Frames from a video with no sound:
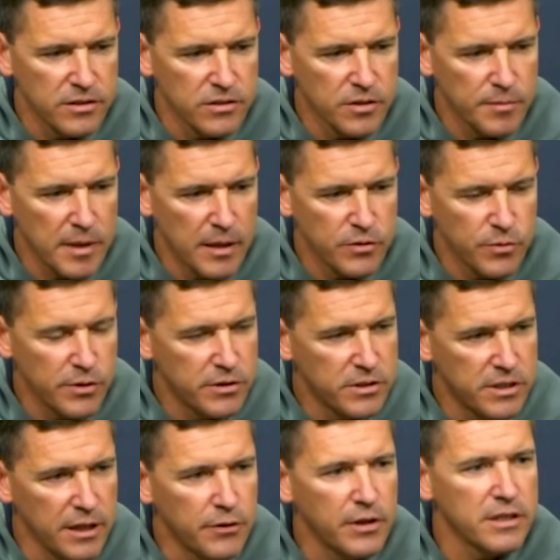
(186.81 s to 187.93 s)
and sometimes we
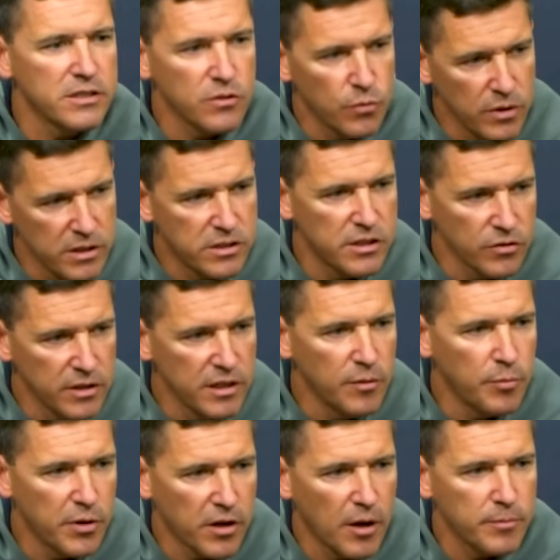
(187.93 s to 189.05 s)
see things that we still need to pick